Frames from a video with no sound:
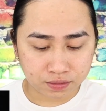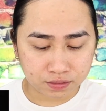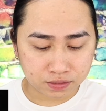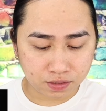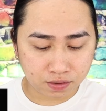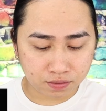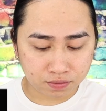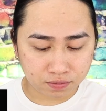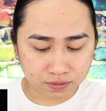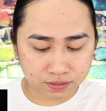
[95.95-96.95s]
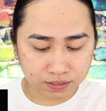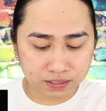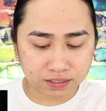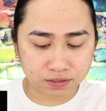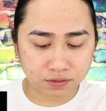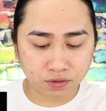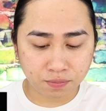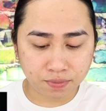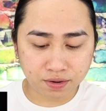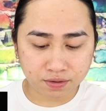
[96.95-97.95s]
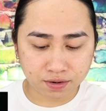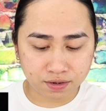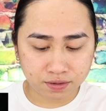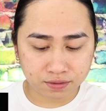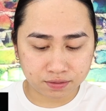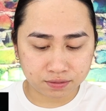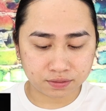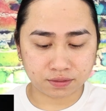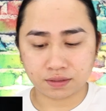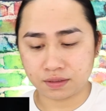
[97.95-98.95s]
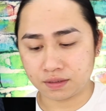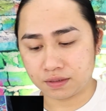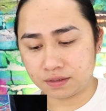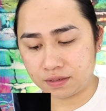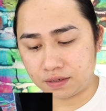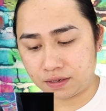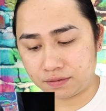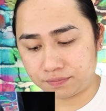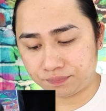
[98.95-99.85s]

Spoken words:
So, since no mirror, you know,